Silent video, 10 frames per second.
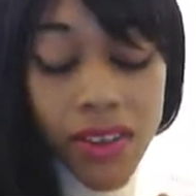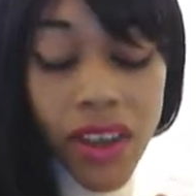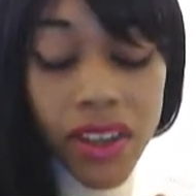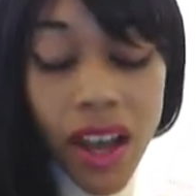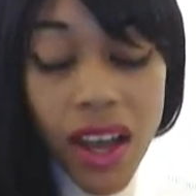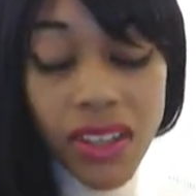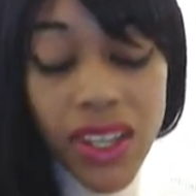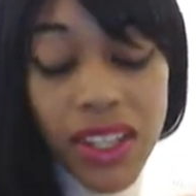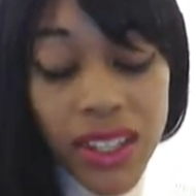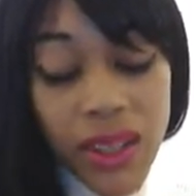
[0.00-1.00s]
Father God,
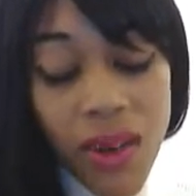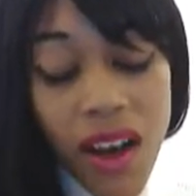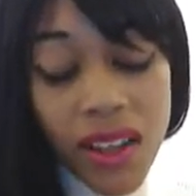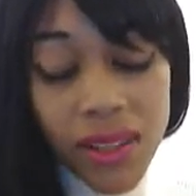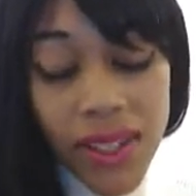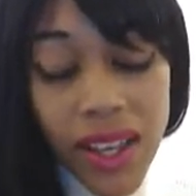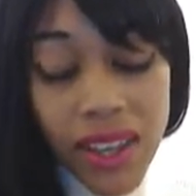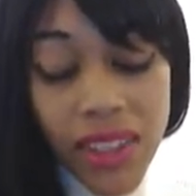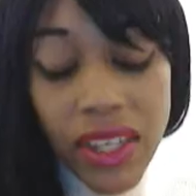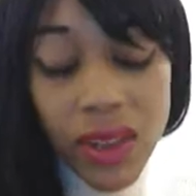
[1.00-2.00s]
thank you.
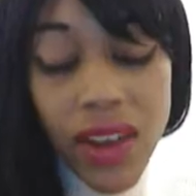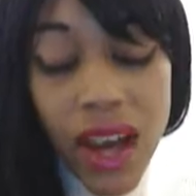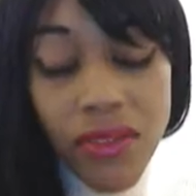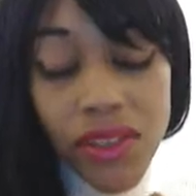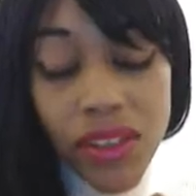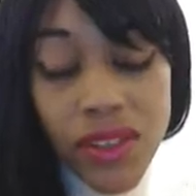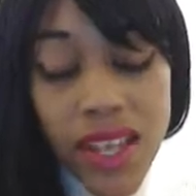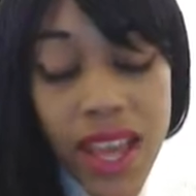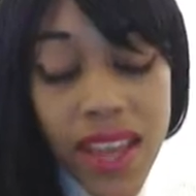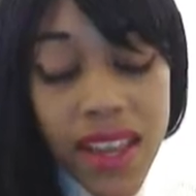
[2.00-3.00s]
Hallelujah. Thank you, God, for another
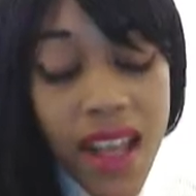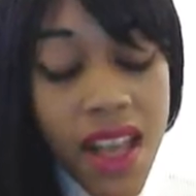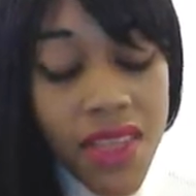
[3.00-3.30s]
day.